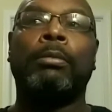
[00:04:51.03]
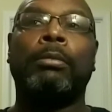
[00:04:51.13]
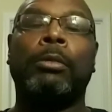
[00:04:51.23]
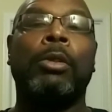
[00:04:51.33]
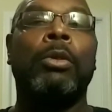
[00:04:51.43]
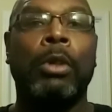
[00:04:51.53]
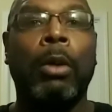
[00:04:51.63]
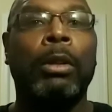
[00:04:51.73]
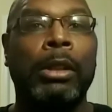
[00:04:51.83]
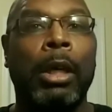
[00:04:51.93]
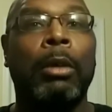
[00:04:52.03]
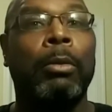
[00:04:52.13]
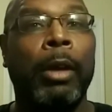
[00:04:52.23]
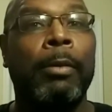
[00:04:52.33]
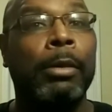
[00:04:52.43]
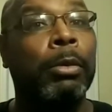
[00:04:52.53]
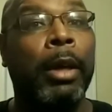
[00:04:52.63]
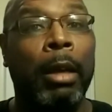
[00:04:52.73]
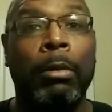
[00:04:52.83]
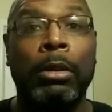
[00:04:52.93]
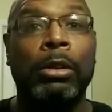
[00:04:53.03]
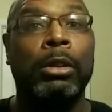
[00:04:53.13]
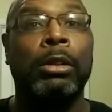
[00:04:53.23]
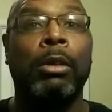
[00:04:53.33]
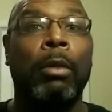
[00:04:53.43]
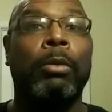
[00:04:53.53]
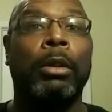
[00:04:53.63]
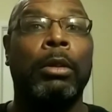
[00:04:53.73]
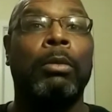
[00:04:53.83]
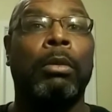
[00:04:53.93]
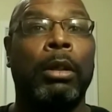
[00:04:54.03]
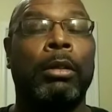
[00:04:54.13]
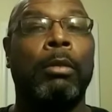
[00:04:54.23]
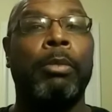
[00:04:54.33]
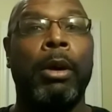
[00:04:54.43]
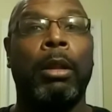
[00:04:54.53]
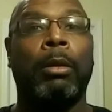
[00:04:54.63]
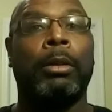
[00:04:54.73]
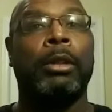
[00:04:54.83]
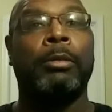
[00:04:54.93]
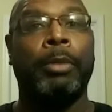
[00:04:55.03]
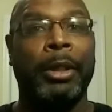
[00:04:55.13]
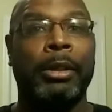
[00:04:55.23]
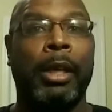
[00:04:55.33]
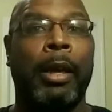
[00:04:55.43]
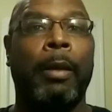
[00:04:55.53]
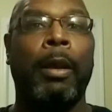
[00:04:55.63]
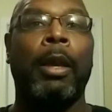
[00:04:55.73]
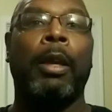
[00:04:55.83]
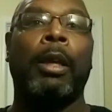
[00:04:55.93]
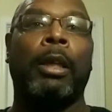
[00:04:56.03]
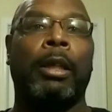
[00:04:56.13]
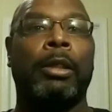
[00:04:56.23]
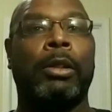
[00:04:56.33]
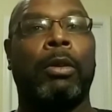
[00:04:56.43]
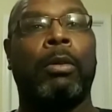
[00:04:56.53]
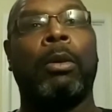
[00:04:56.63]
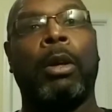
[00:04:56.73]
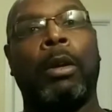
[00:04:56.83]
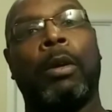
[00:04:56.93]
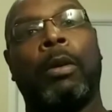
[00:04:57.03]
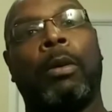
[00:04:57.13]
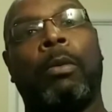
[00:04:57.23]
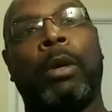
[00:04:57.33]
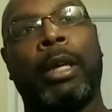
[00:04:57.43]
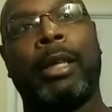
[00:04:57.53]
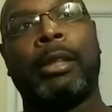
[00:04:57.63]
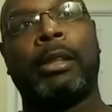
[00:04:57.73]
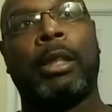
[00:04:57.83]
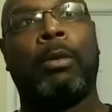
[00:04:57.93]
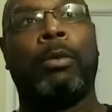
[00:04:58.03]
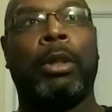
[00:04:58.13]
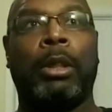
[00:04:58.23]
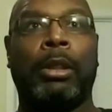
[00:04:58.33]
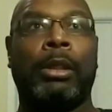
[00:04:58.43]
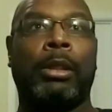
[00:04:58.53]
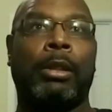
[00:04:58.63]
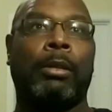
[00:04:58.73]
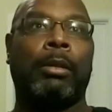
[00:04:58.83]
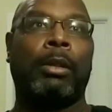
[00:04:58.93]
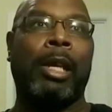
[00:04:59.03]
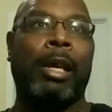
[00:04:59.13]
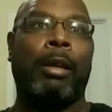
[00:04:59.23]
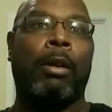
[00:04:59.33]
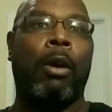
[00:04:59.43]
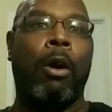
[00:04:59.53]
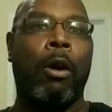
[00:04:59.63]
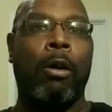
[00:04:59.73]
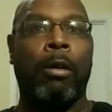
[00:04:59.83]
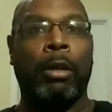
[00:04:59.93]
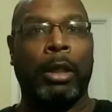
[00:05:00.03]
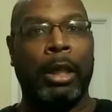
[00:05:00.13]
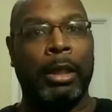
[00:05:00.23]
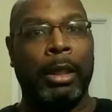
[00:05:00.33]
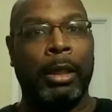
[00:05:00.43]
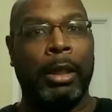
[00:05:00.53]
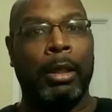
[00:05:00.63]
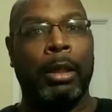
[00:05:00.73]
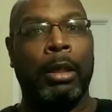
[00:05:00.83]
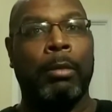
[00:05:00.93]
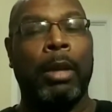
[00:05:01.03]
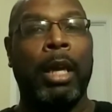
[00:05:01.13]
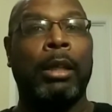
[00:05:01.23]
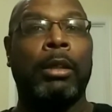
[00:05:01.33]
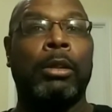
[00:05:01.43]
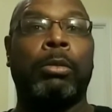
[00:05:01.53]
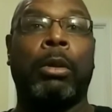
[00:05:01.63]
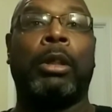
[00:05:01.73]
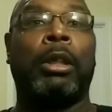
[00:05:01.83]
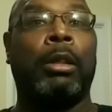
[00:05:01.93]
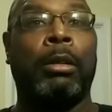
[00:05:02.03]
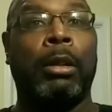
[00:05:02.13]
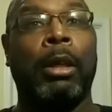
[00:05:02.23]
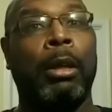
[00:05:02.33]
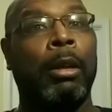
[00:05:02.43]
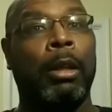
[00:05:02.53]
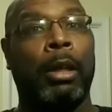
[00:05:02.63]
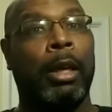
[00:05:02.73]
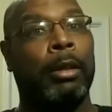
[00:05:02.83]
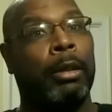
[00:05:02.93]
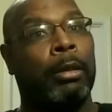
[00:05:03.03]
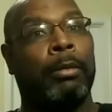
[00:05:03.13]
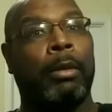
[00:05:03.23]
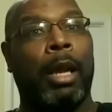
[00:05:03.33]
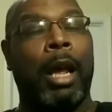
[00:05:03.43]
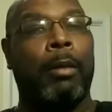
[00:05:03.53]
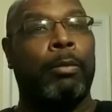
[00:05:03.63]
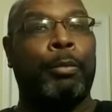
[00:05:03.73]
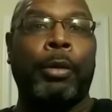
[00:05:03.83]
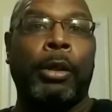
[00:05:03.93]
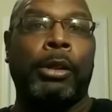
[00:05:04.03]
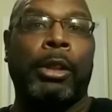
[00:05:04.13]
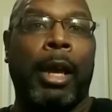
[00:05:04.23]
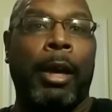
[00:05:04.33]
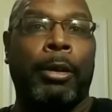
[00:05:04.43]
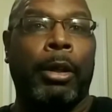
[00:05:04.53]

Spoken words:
you notice how the Ravens were able to just start really running the ball on us big time. And so what I seen was that Hall and Hankins were getting kind of pushed out of